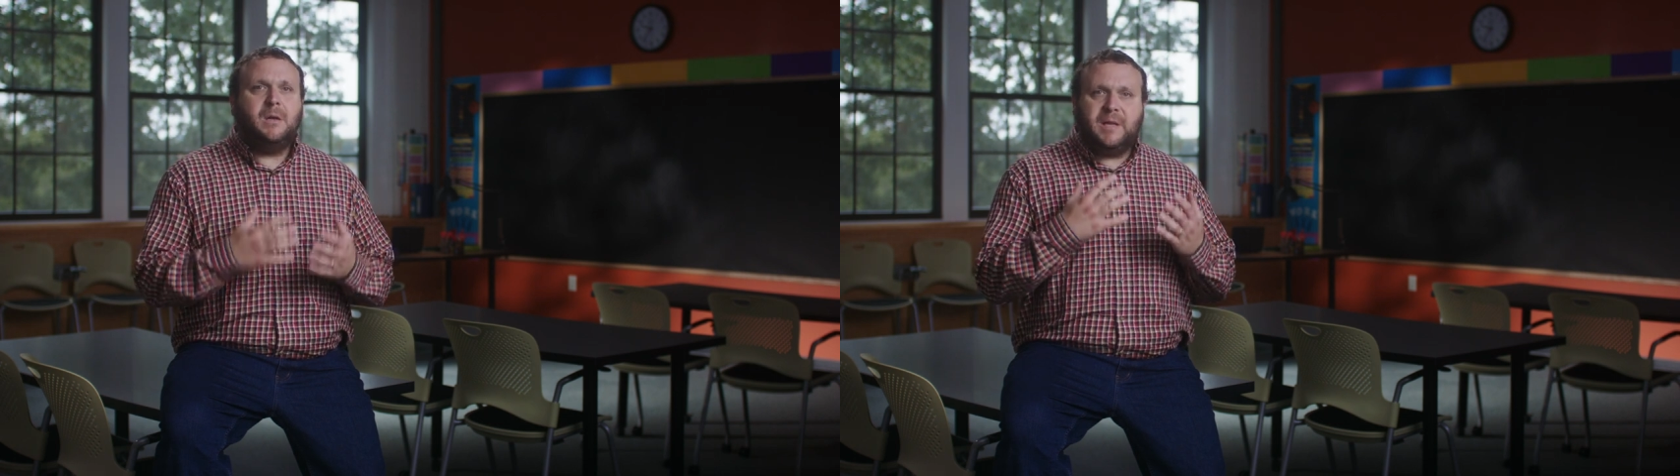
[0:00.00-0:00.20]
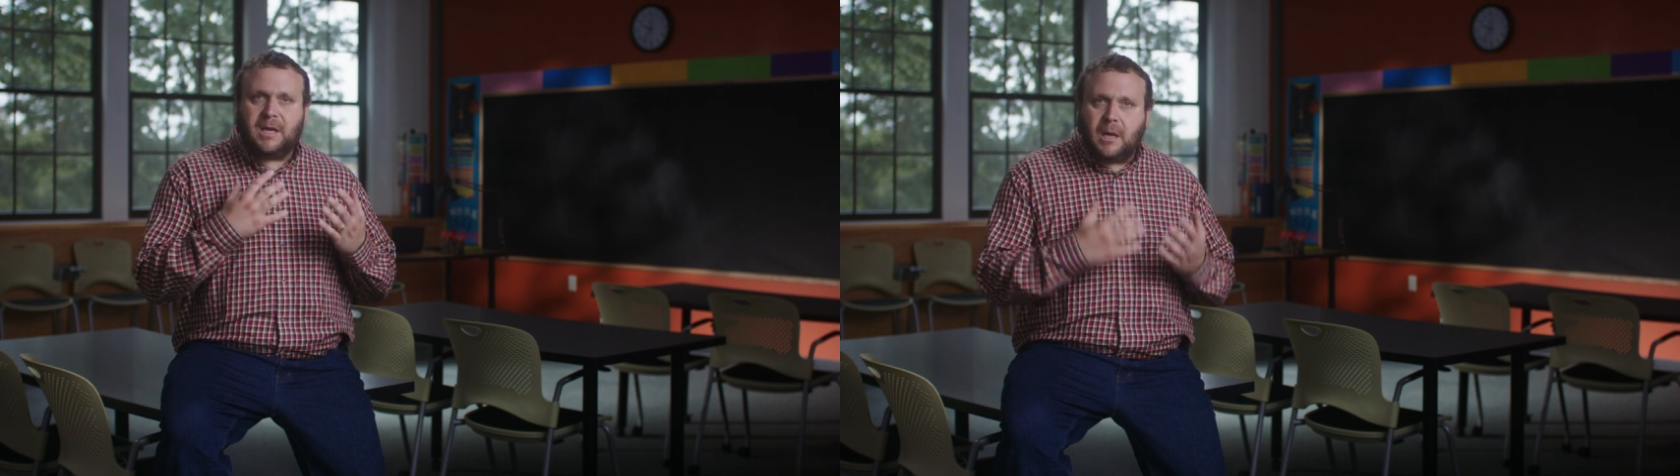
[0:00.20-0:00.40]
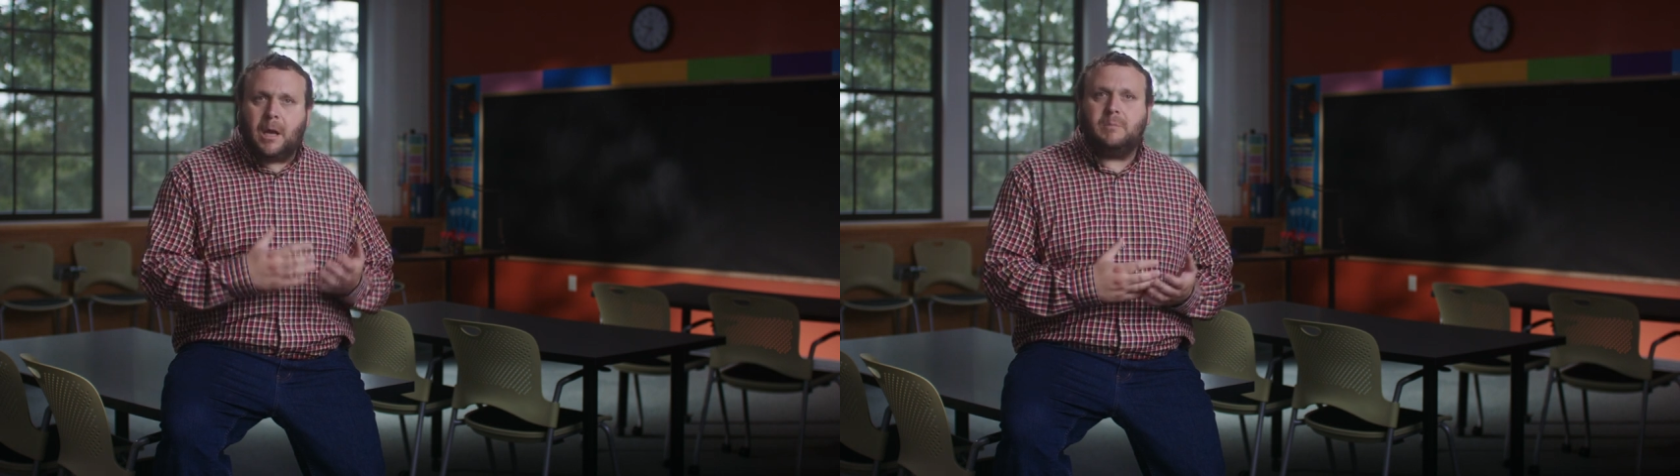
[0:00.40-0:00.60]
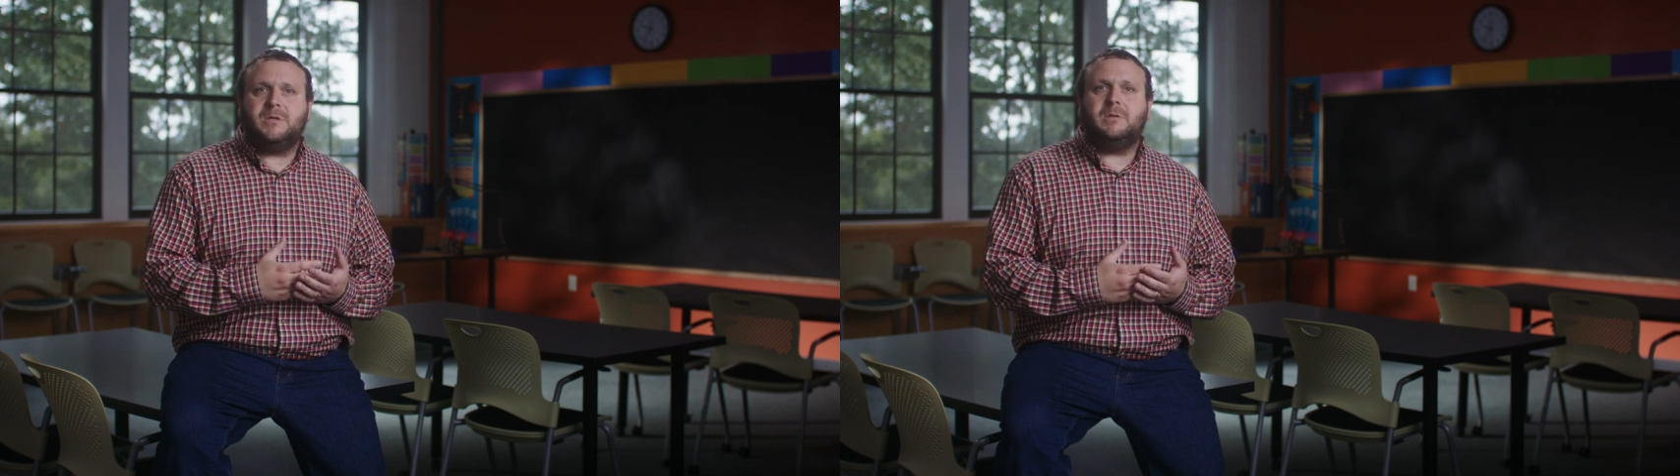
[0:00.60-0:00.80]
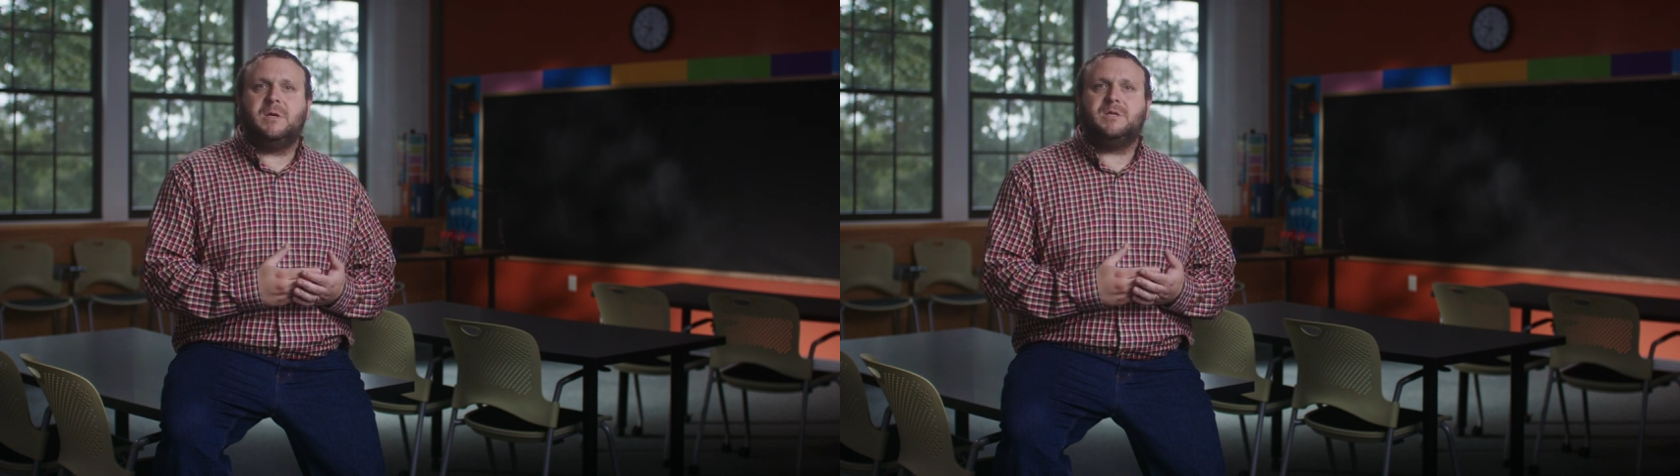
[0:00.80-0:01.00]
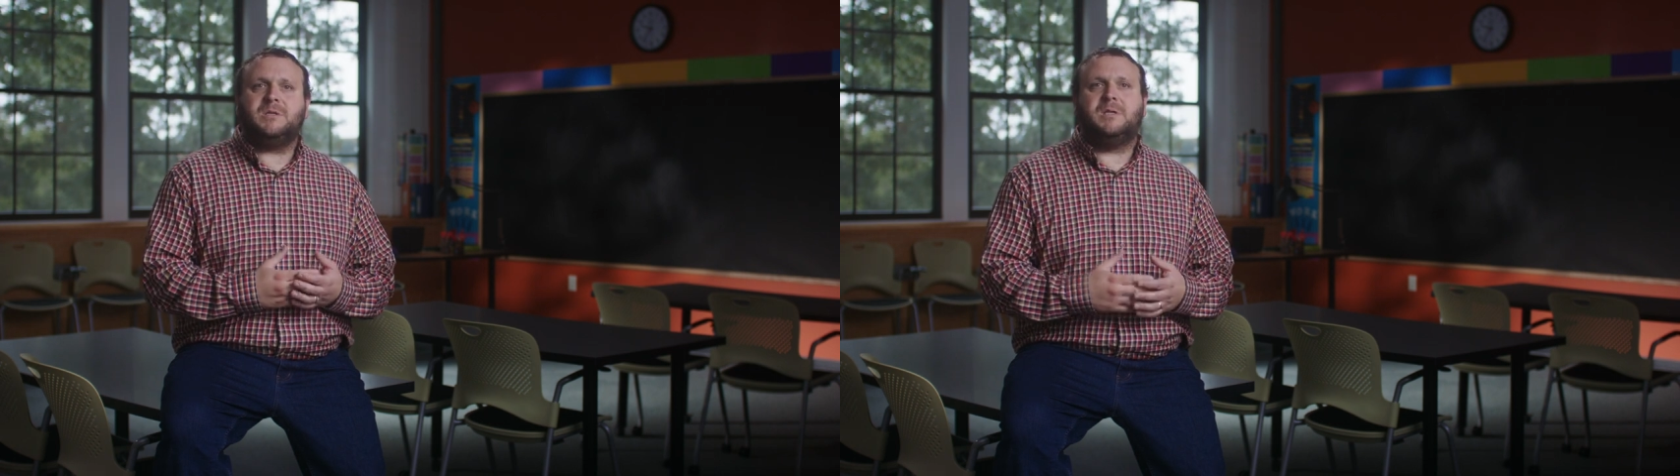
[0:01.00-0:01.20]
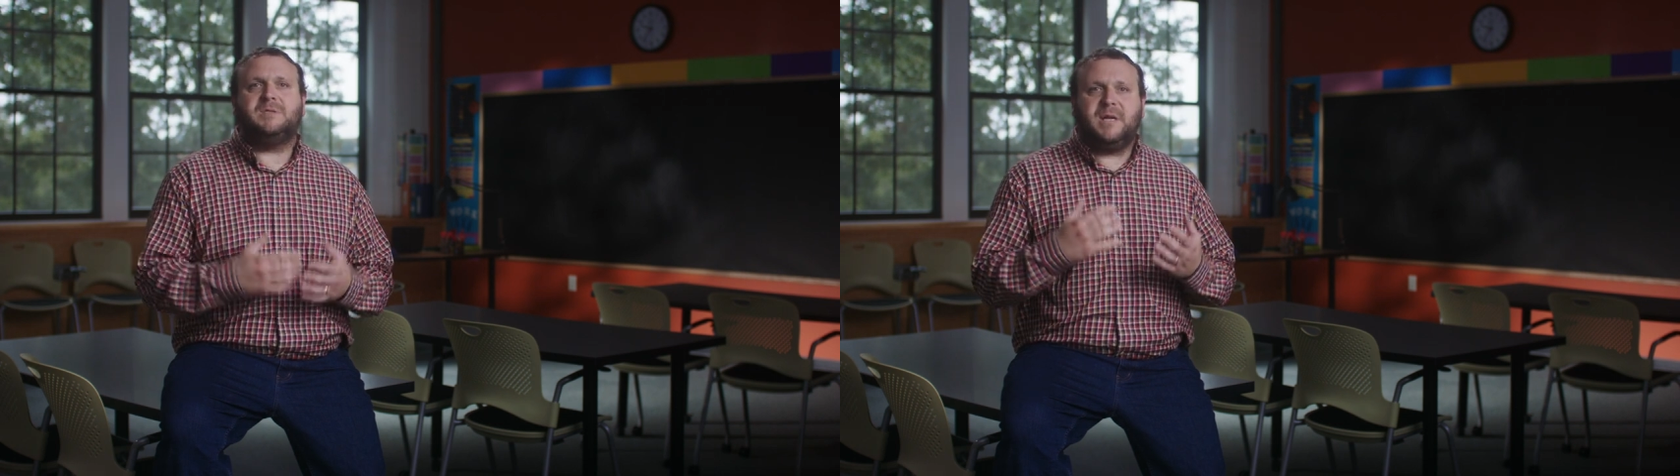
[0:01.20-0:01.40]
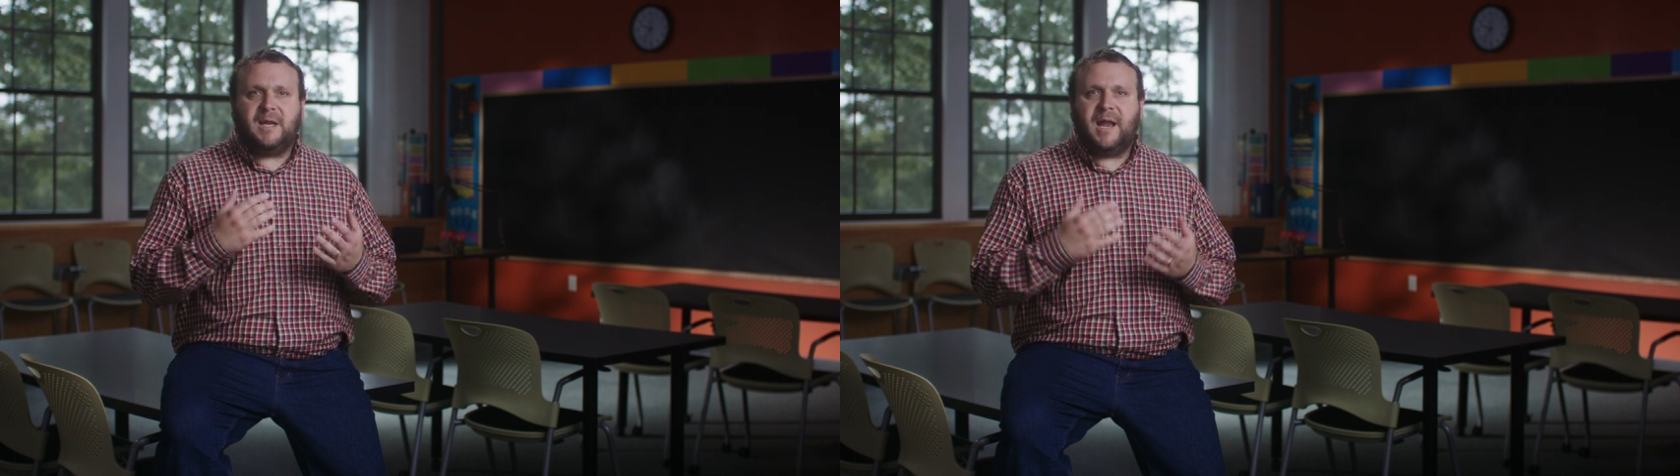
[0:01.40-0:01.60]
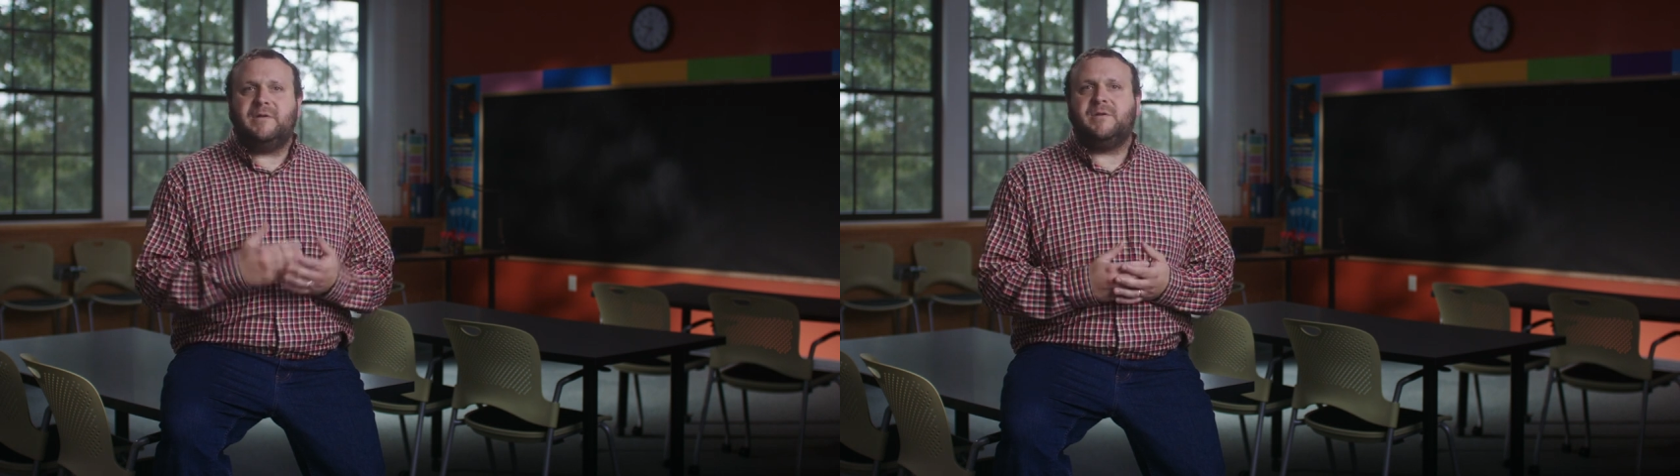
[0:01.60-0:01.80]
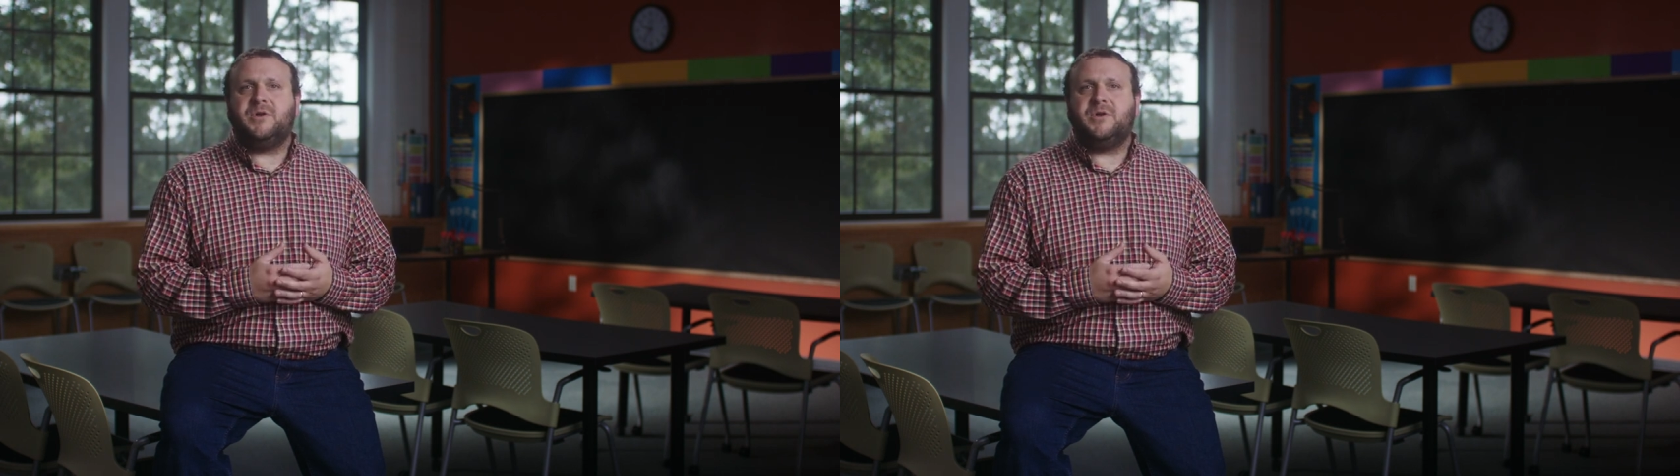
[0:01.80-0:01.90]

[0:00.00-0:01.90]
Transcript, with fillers: they can come to the Renaissance and they can have it